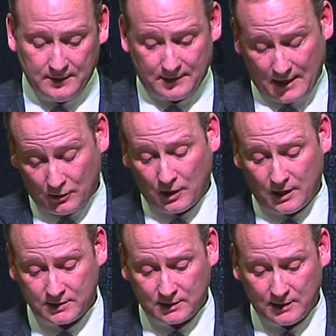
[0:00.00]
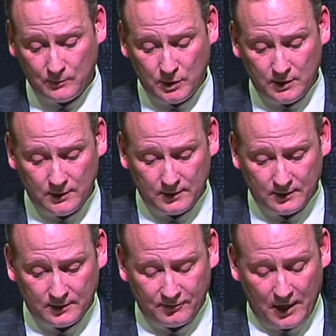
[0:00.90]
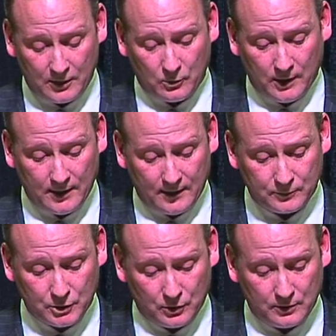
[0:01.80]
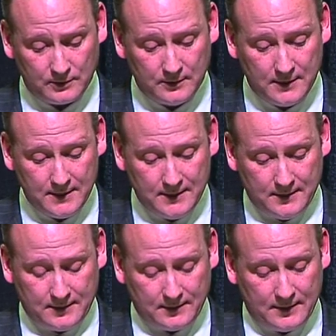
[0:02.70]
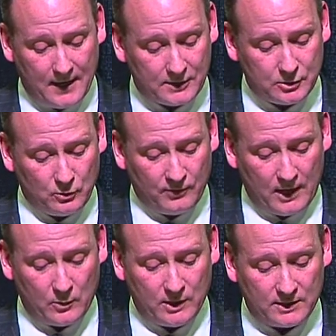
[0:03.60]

That'll constantly be evaluated, I'm certain. Next, to evaluate the